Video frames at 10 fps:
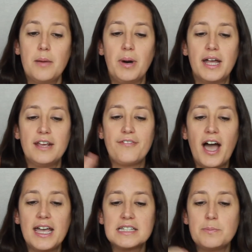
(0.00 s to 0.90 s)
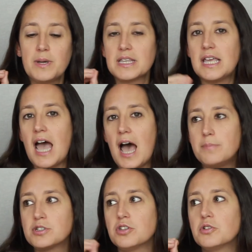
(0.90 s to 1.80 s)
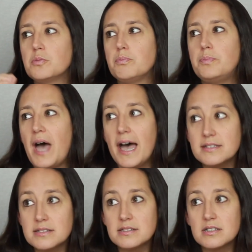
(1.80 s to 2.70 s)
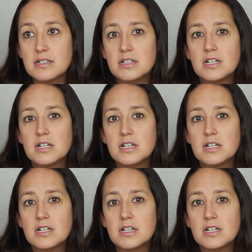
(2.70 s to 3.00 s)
But if I had to pick the absolute best